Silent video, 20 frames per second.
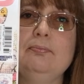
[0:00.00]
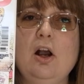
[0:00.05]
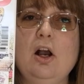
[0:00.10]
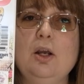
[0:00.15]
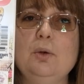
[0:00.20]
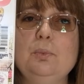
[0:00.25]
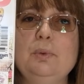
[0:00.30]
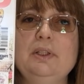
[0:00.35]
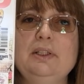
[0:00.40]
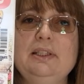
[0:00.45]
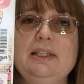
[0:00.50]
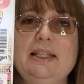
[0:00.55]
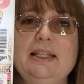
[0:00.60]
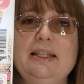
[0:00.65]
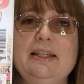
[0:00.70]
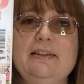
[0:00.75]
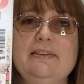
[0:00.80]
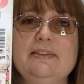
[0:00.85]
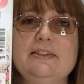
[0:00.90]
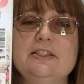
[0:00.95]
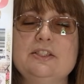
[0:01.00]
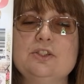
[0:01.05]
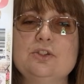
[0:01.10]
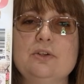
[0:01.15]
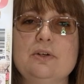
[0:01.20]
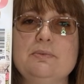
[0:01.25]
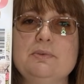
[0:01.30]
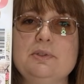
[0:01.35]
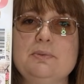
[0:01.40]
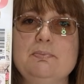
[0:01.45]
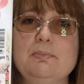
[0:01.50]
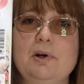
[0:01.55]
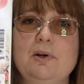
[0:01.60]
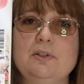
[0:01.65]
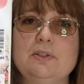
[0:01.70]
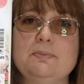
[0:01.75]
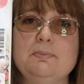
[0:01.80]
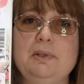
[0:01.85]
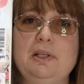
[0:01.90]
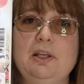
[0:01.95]
I will link in the description
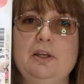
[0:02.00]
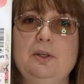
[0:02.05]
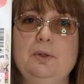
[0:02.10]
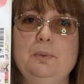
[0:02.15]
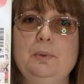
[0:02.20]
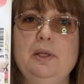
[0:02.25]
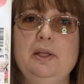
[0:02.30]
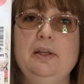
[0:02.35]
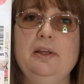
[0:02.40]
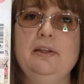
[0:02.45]
box below